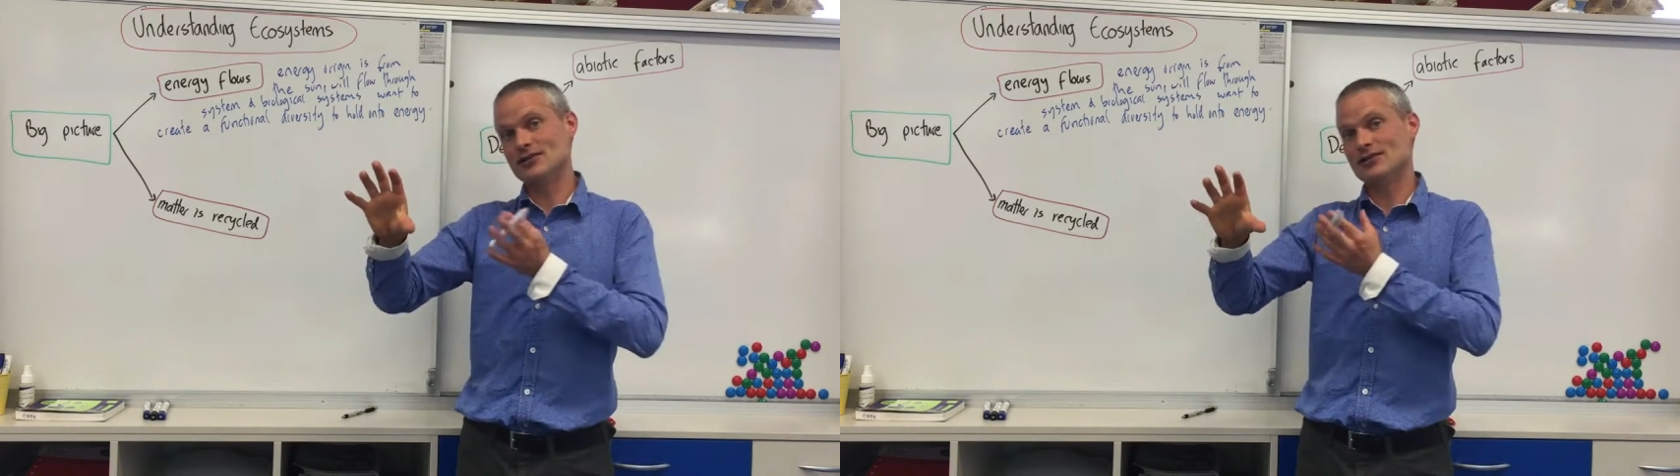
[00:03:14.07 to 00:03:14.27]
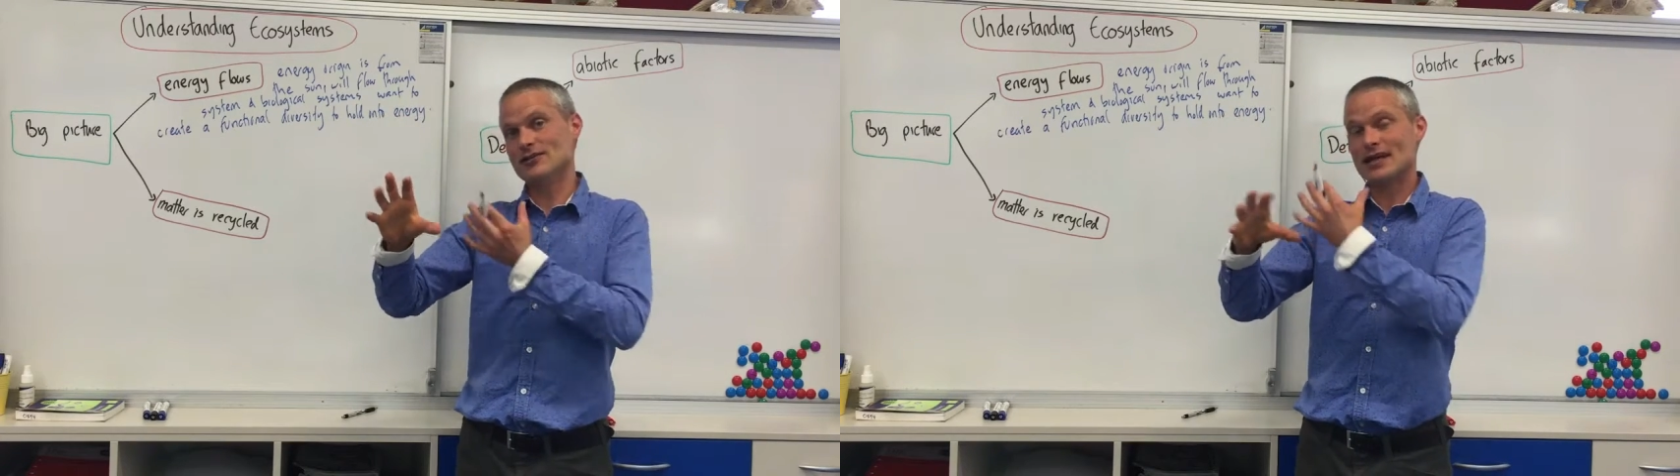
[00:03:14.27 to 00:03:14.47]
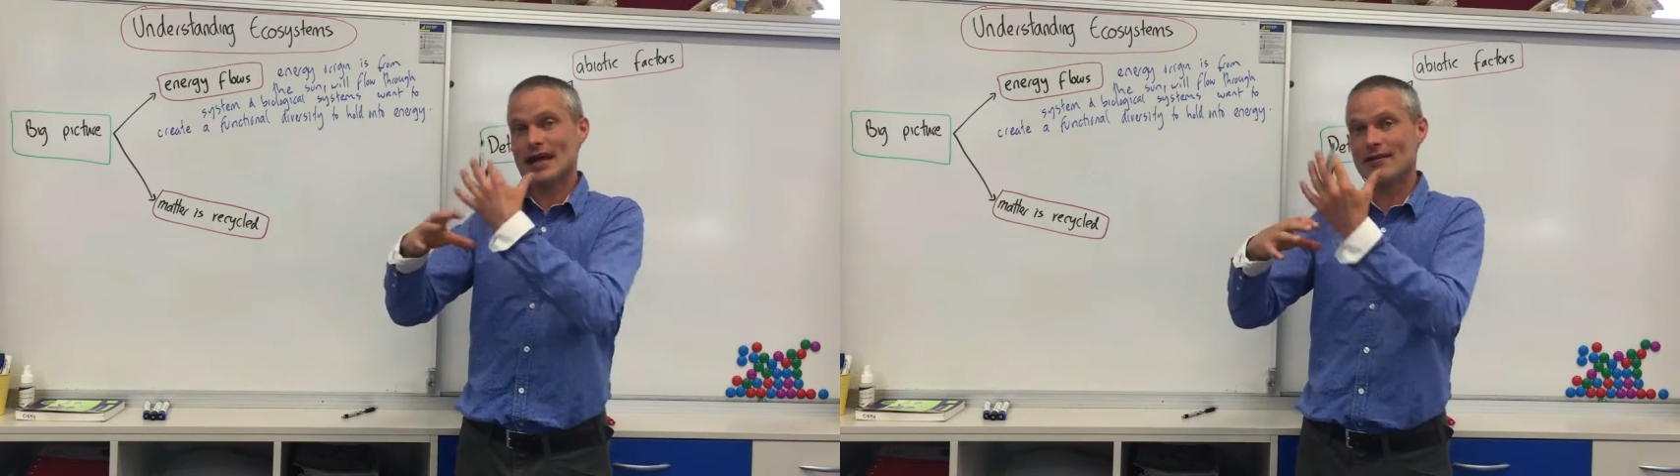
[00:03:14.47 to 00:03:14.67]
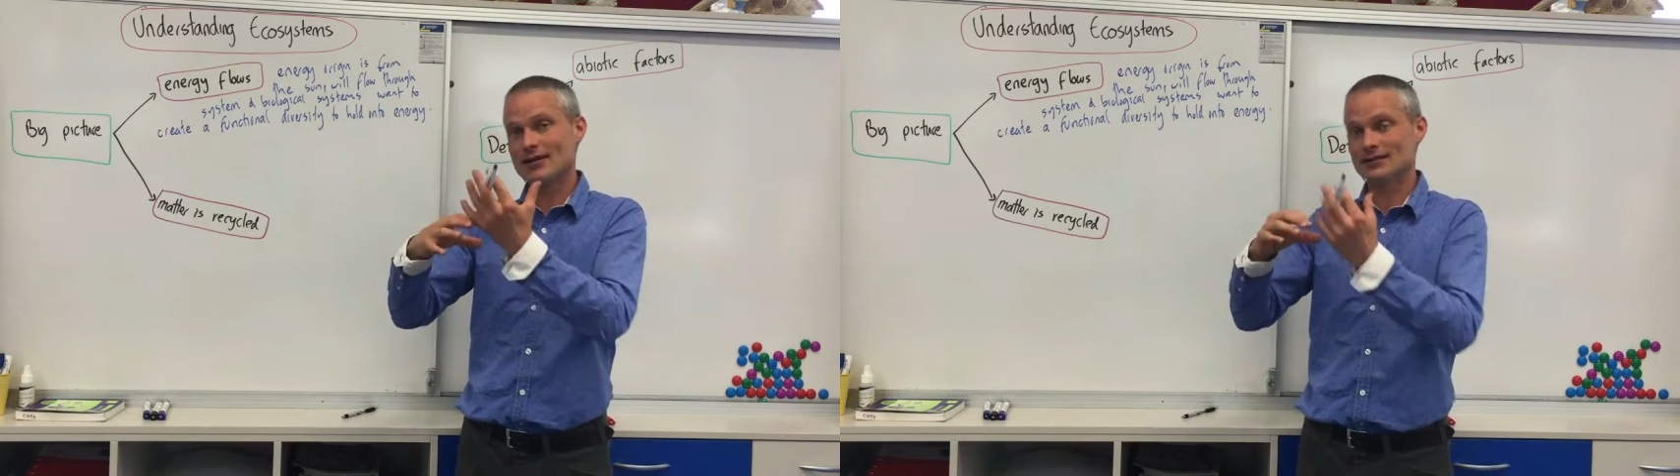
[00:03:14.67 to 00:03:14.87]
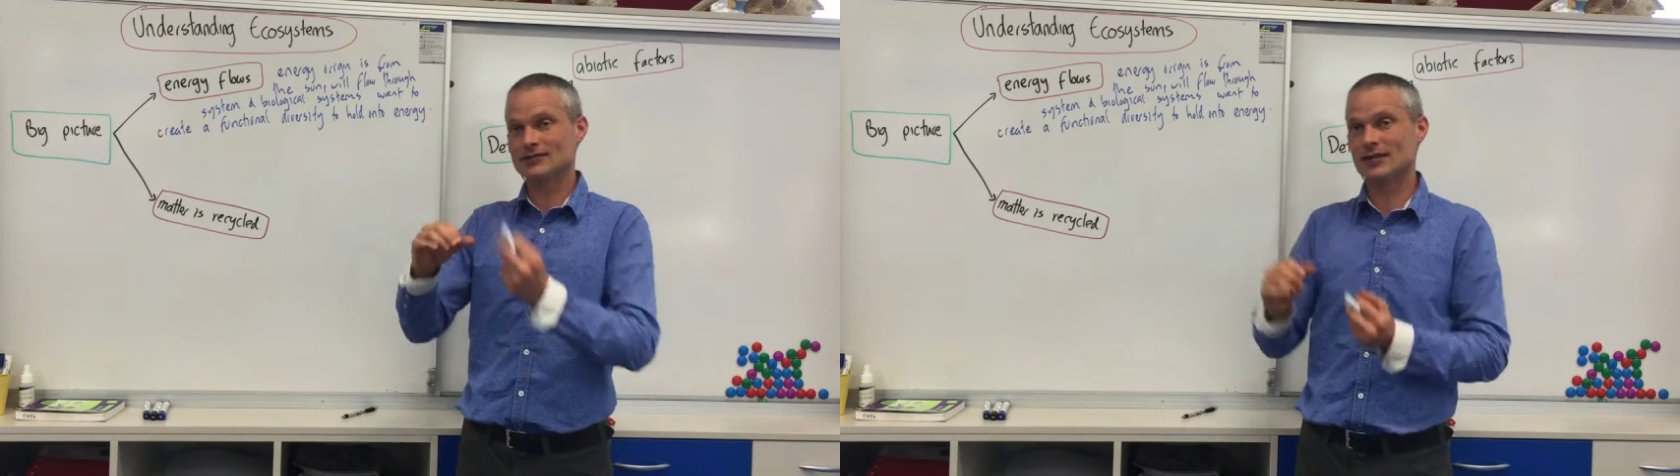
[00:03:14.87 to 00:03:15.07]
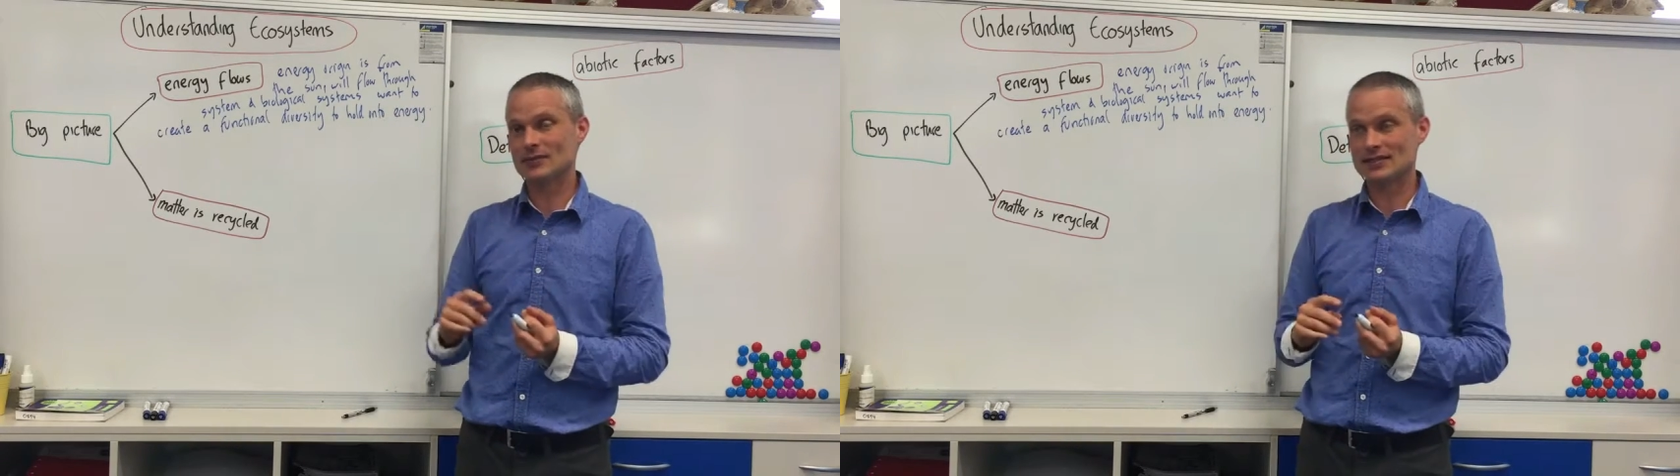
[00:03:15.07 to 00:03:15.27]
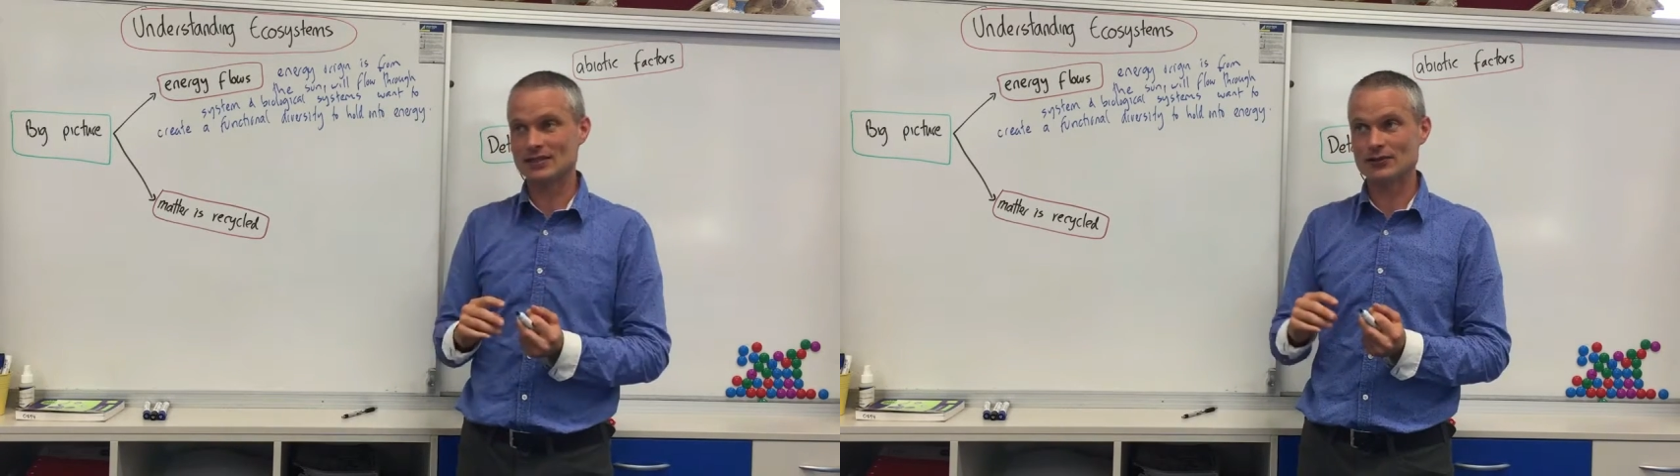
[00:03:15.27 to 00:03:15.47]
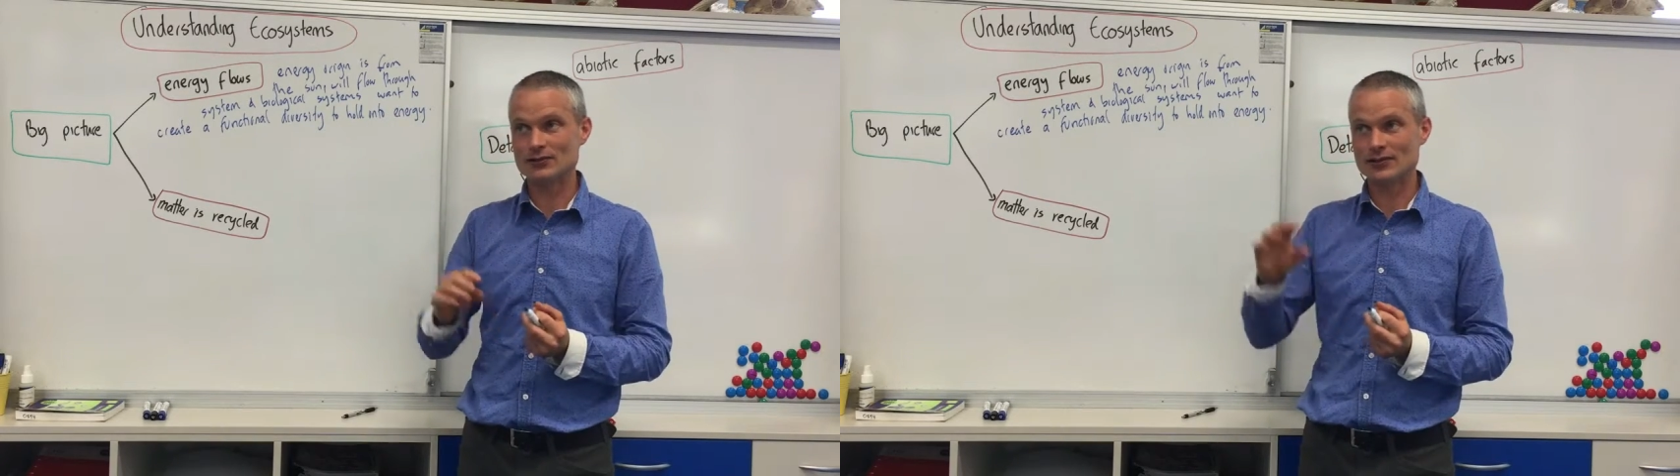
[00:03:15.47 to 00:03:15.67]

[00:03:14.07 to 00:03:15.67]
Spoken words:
eukaryote type of cell.